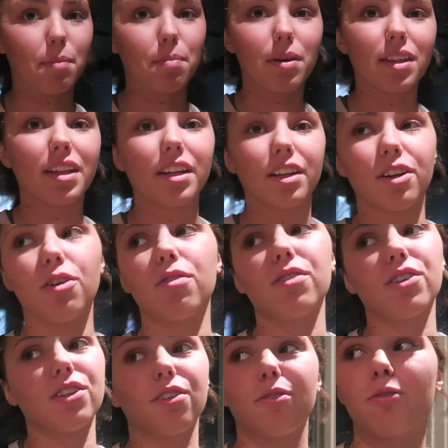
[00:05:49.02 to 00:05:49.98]
Whip and then go
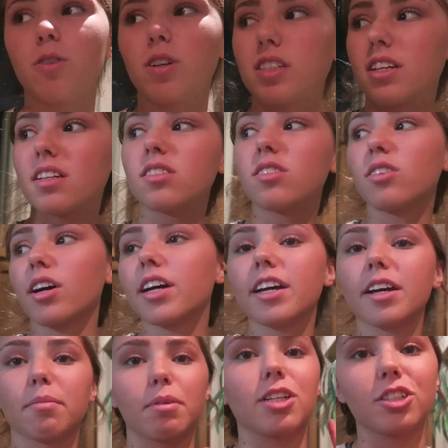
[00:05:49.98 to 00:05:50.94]
over to the Foresight so I
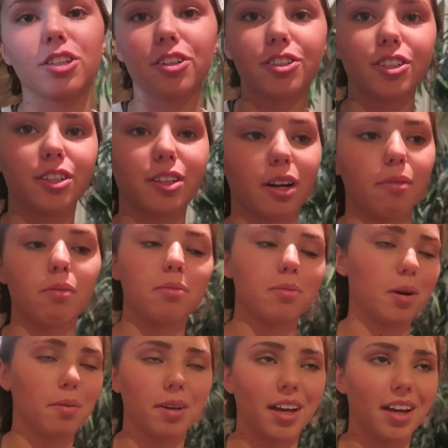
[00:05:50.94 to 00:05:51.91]
can get my charger and we'll
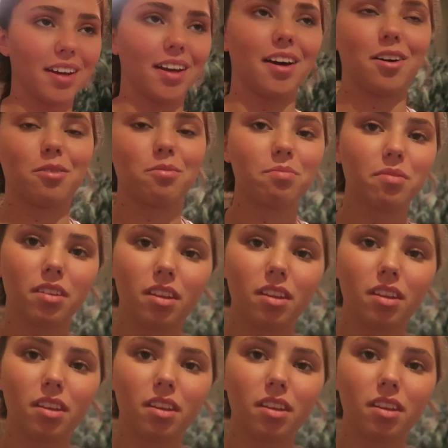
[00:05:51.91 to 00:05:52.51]
probably hang out.